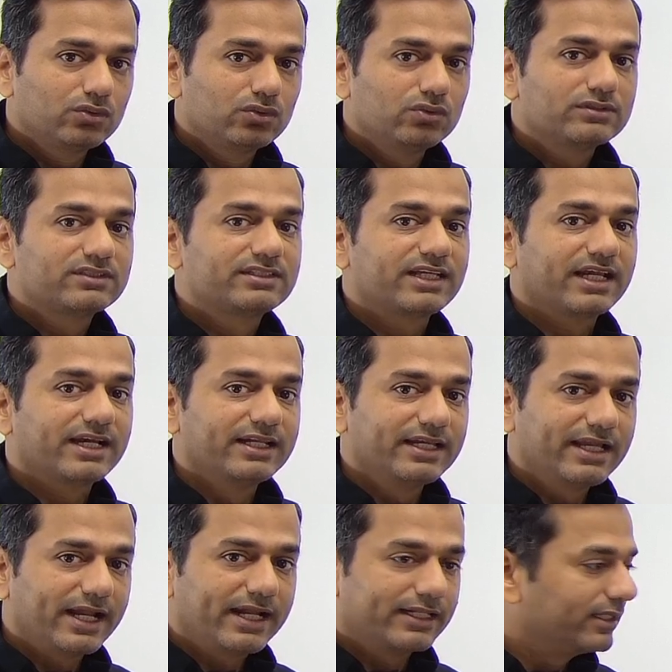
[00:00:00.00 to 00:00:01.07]
to
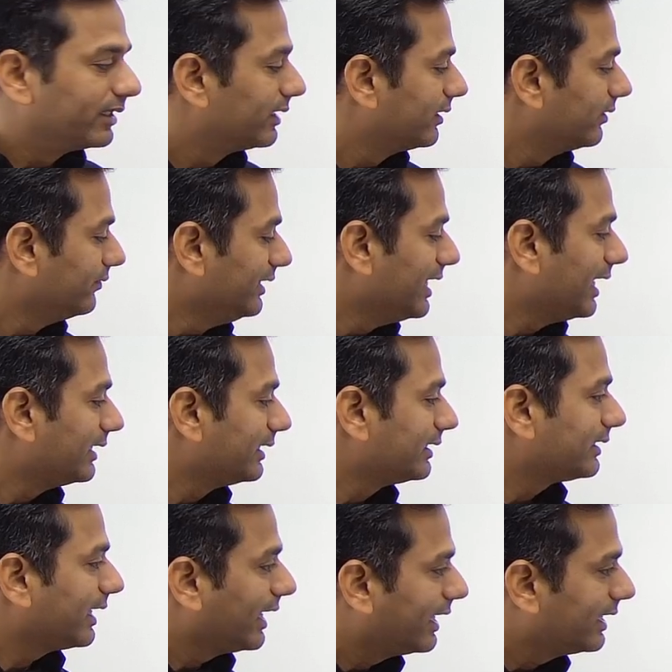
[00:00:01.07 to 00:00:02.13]
segregate the VLAN
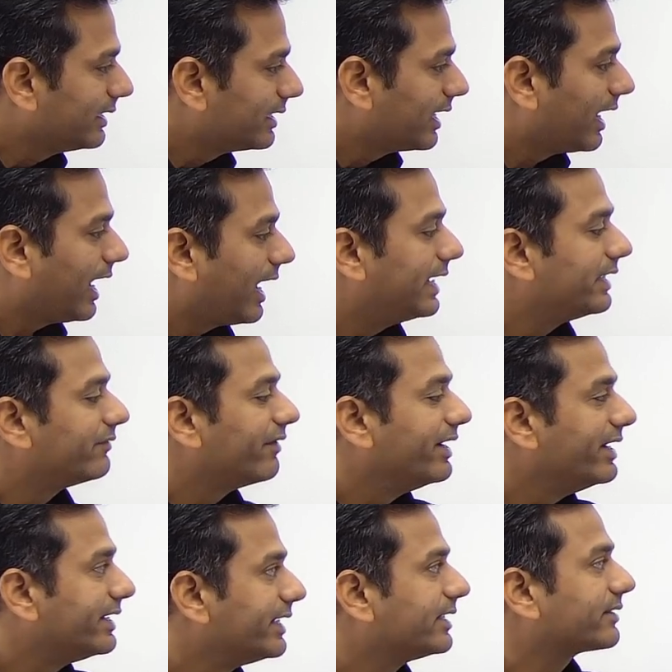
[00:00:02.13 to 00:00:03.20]
10 and
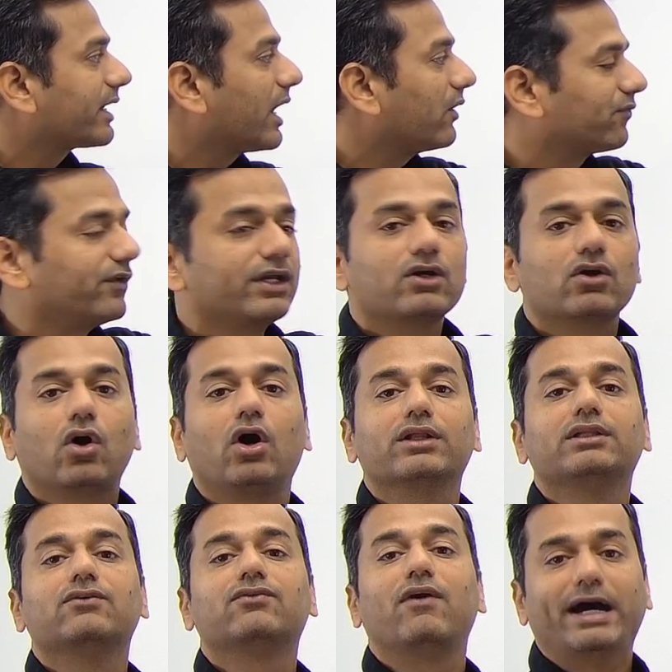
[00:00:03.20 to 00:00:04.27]
20 traffic
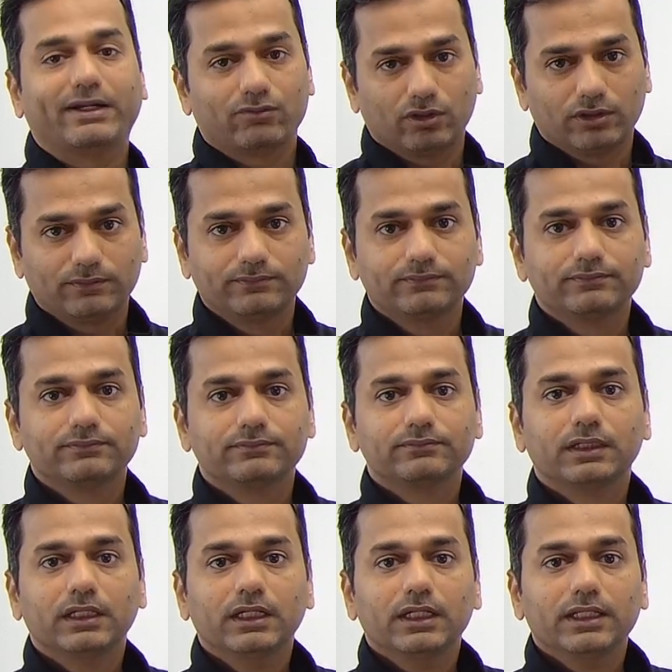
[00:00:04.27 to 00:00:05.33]
on the firewall.
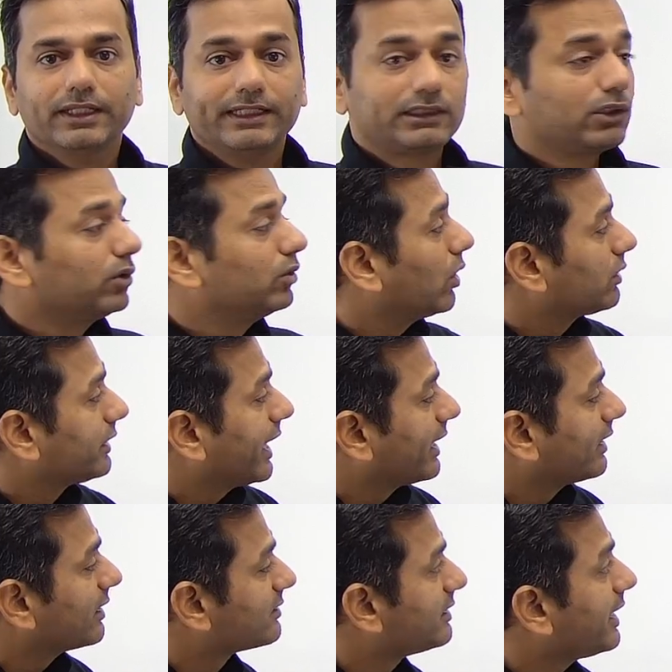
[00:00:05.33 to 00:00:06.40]
It should not
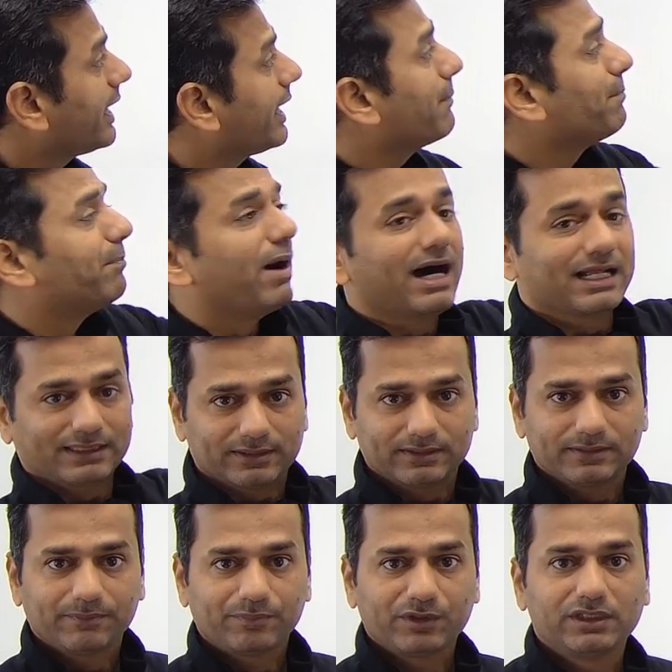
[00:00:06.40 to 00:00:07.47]
take the same path,
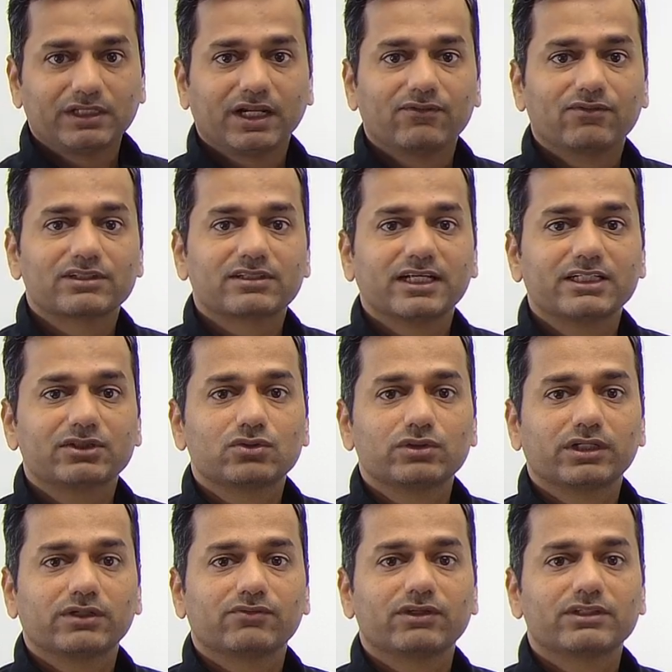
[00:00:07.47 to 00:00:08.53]
Ethernet
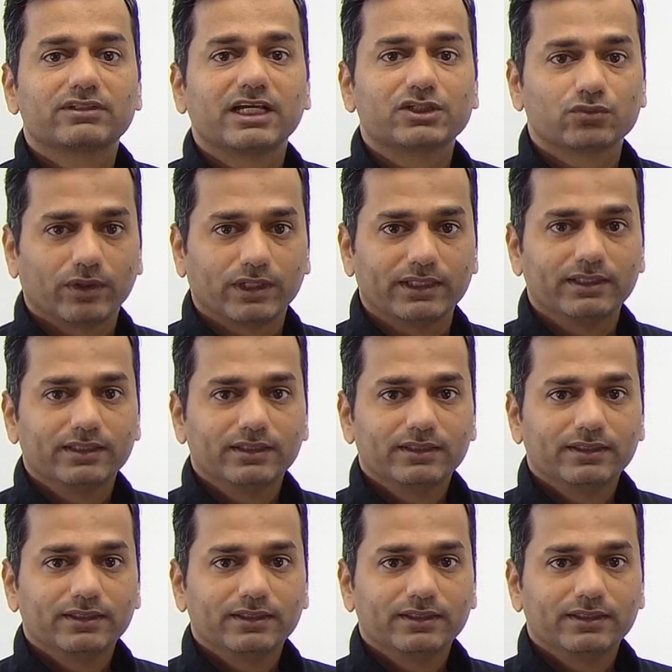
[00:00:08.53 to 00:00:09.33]
1/2, Ethernet 1/1,